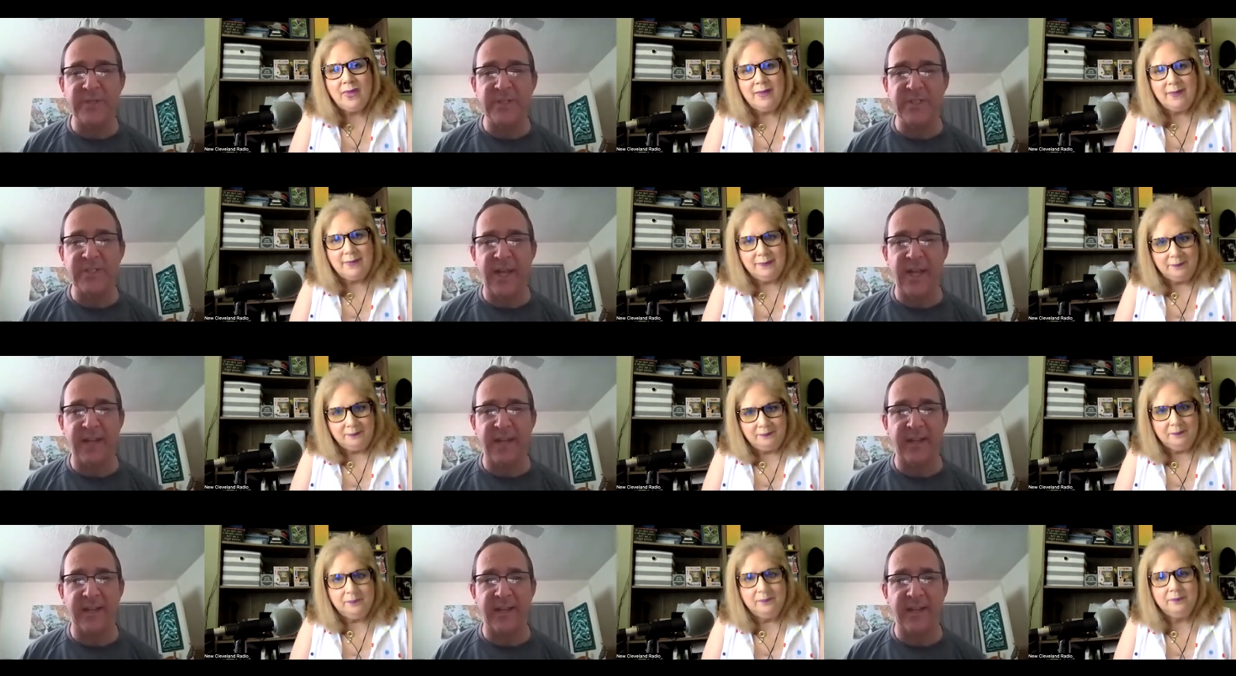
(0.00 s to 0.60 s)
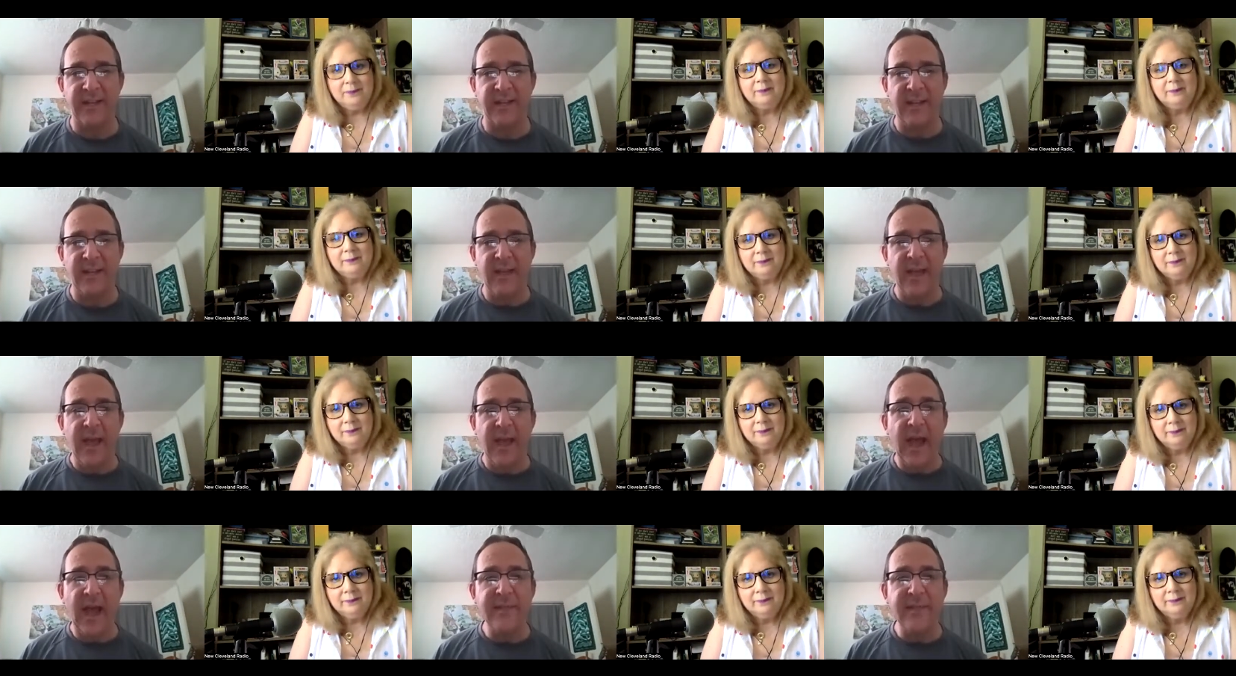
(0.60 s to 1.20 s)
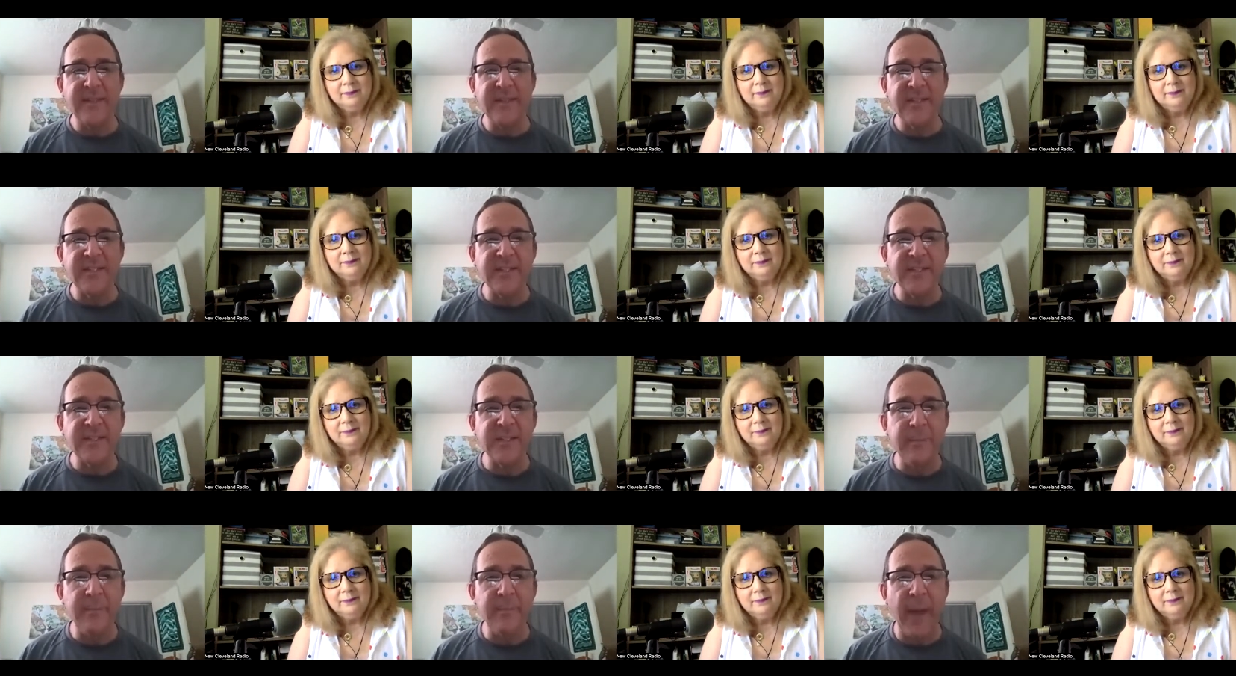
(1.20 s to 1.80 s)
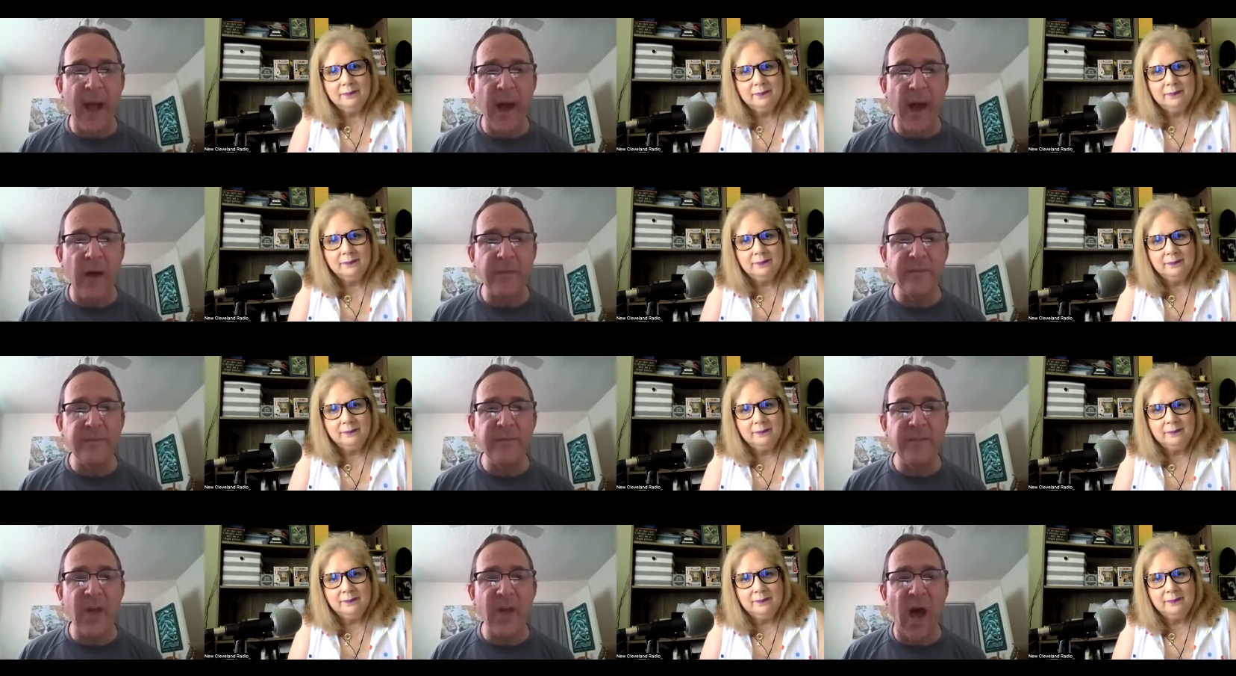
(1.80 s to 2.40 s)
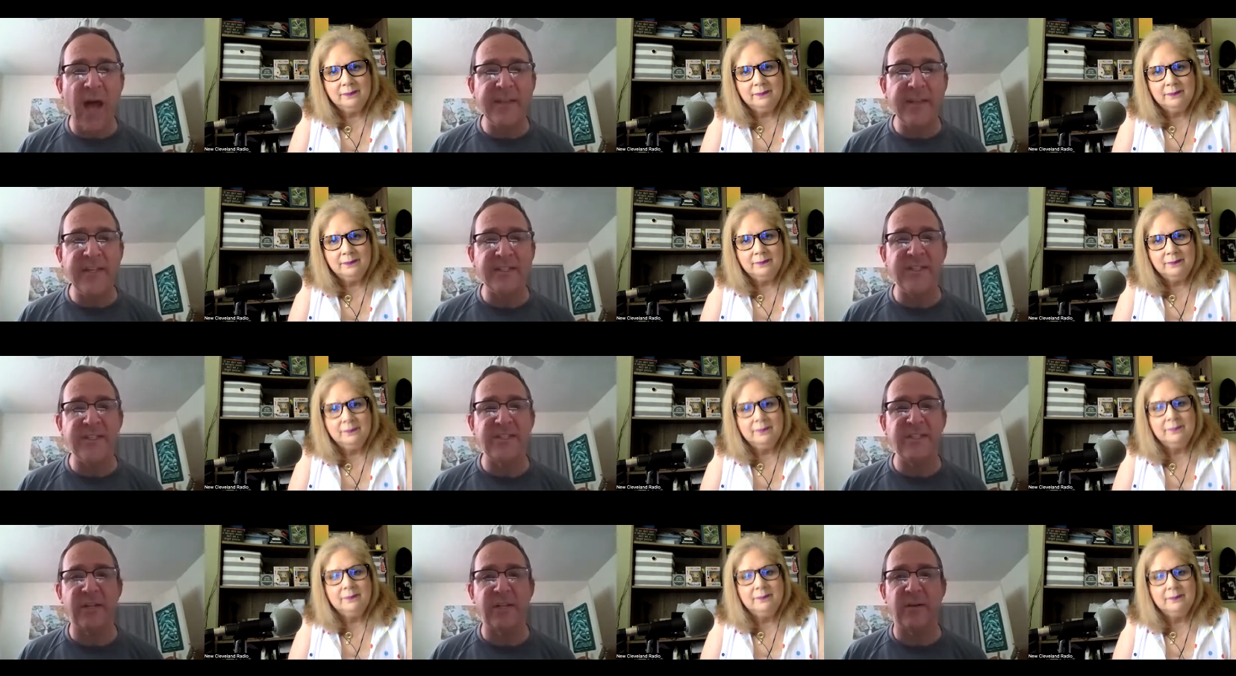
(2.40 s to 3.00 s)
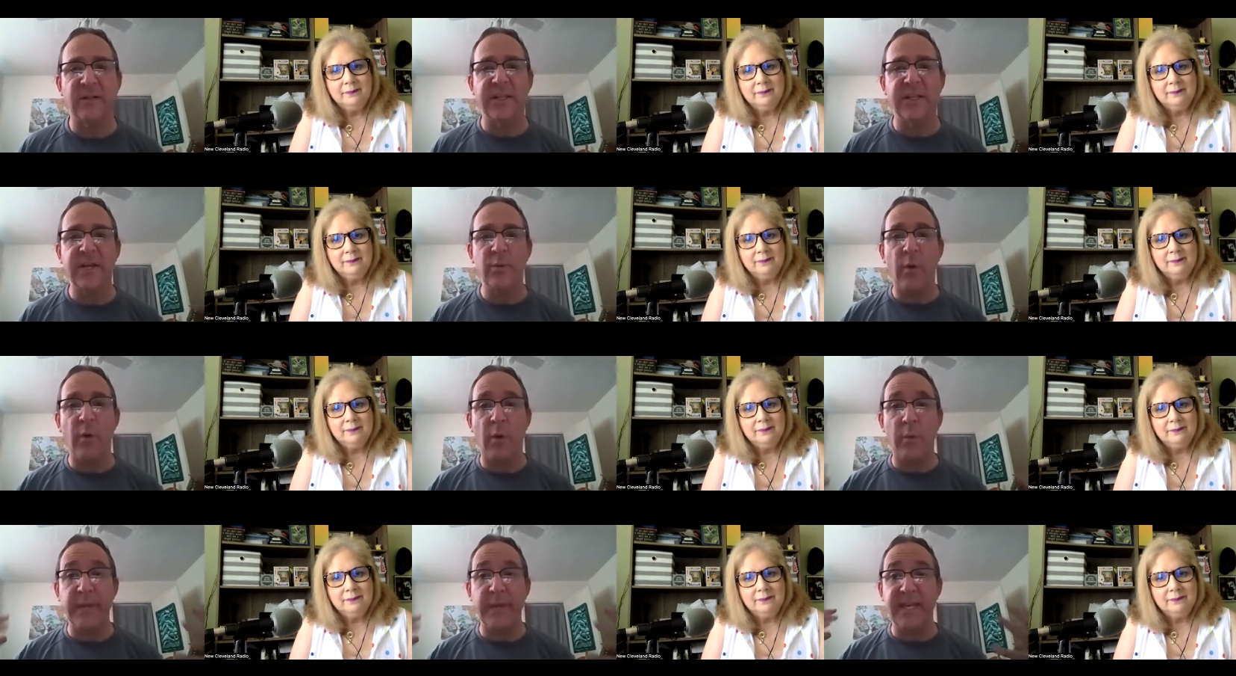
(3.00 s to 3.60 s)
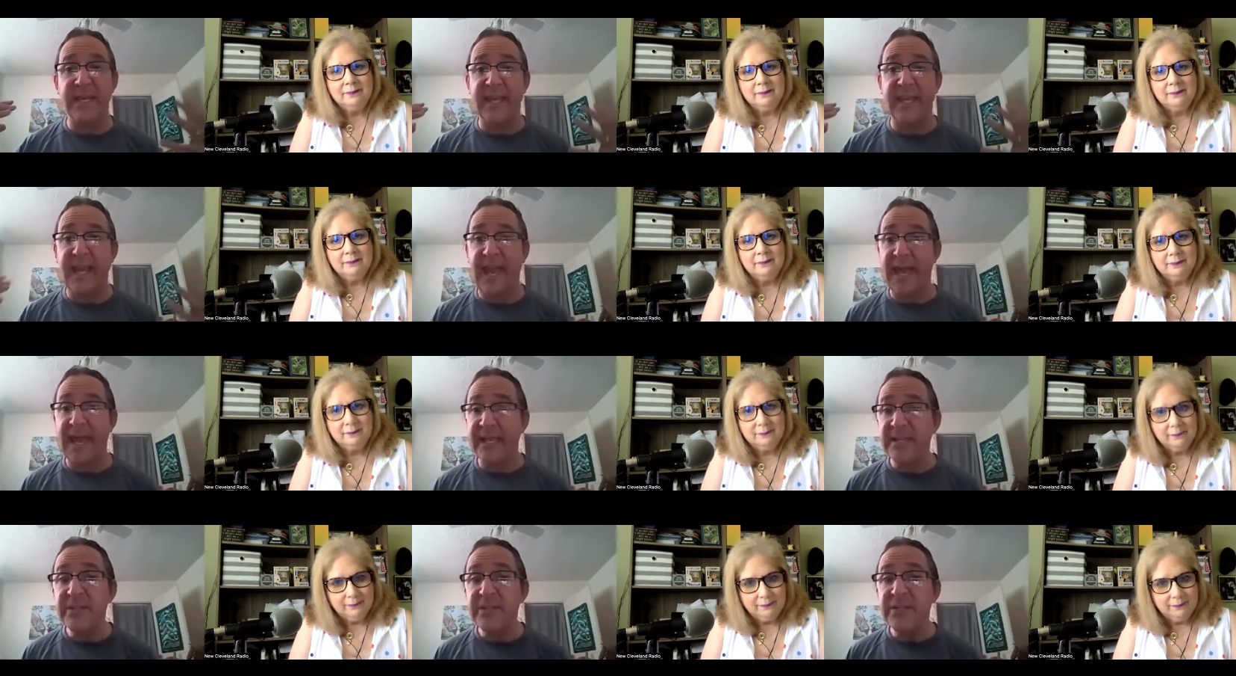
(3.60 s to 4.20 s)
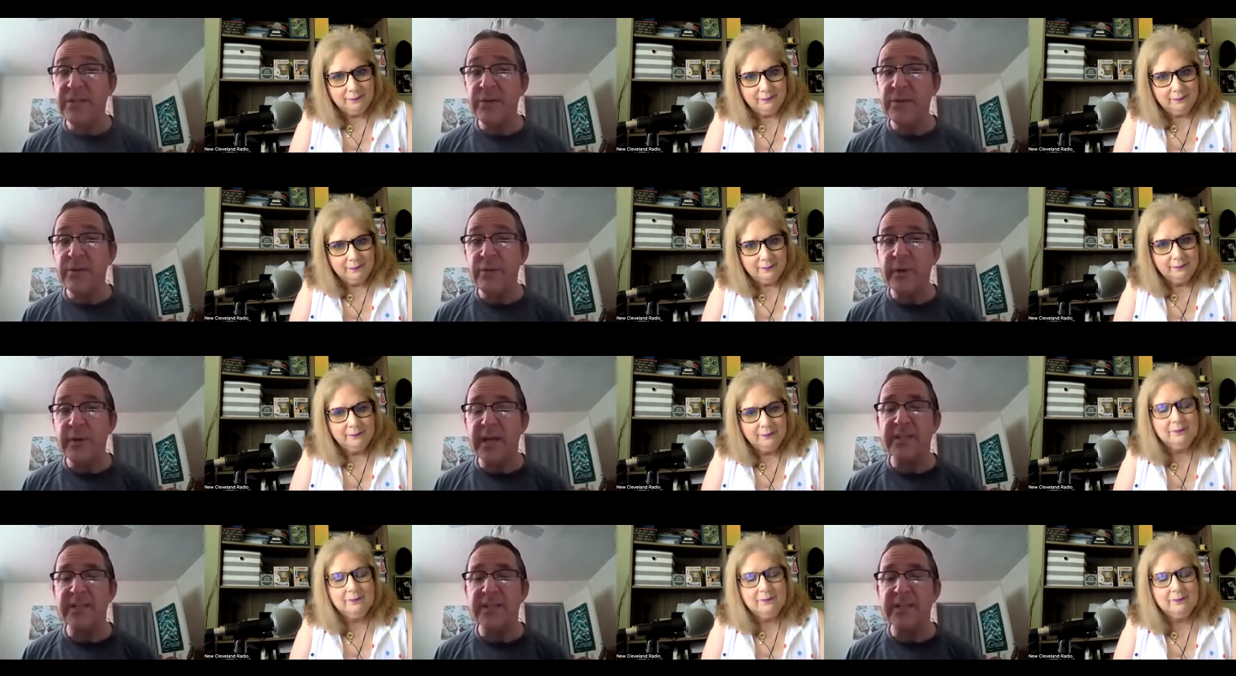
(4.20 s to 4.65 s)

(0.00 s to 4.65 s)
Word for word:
Speaker 1: setting. And this is about not necessarily what we can do.